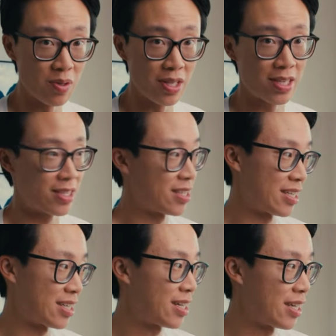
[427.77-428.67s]
This is
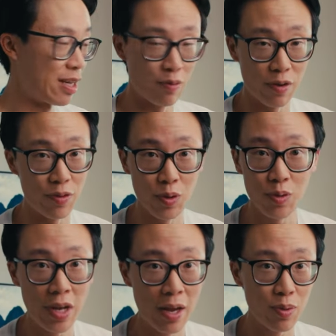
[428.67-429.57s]
like, if
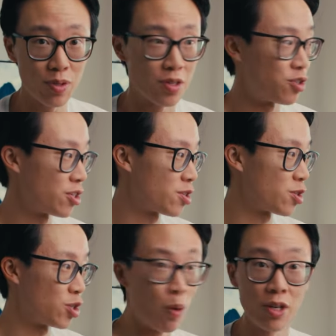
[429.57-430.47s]
you're able to
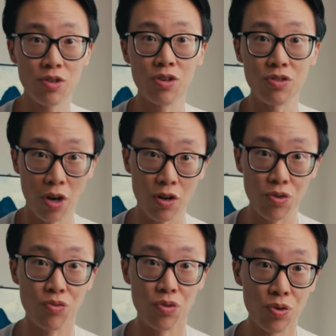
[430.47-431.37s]
just go into a
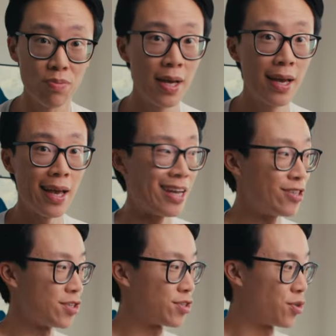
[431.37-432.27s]
darker room and
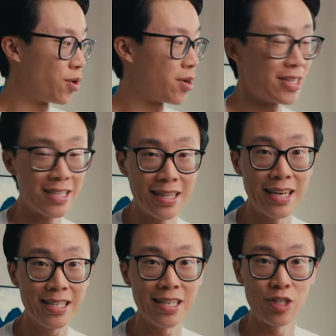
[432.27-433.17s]
just turn on these
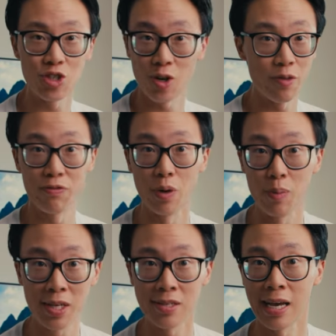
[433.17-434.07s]
lights and just start
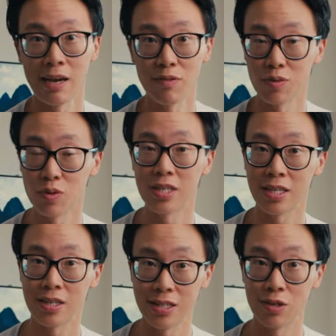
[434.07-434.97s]
filming and have a really
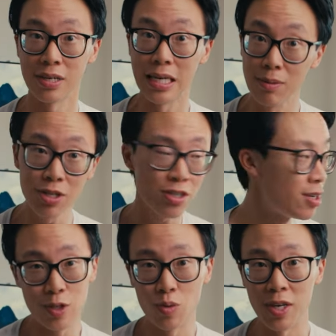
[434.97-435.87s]
clear image,
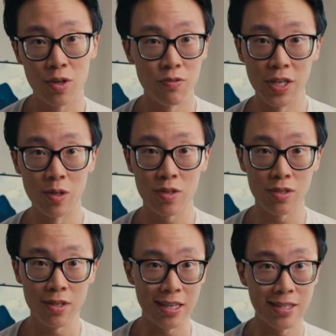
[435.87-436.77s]
this will make your
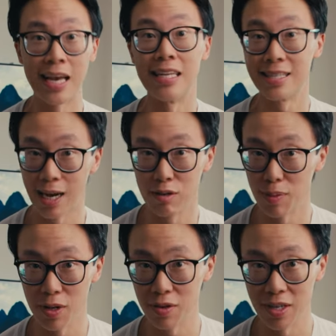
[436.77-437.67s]
videos like 10 times
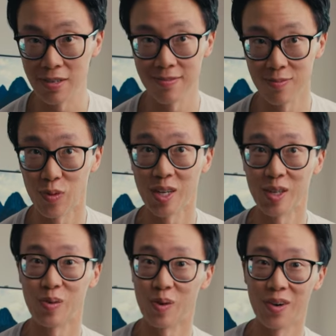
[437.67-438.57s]
better than what
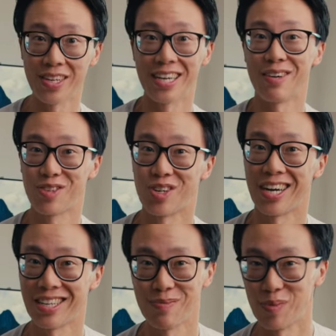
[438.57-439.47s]
you already have
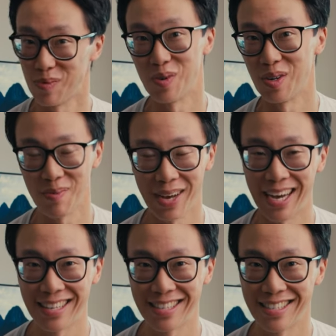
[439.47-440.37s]
shot before in the
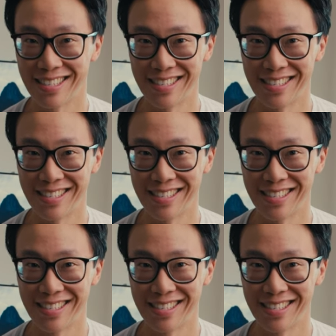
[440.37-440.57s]
past,